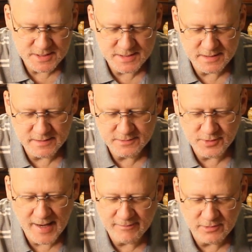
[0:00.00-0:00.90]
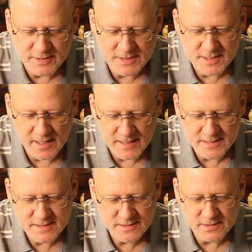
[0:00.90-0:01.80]
Just to travel, it's
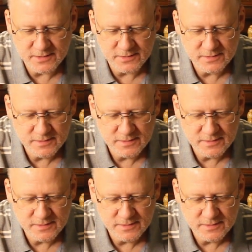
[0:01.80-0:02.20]
nice too.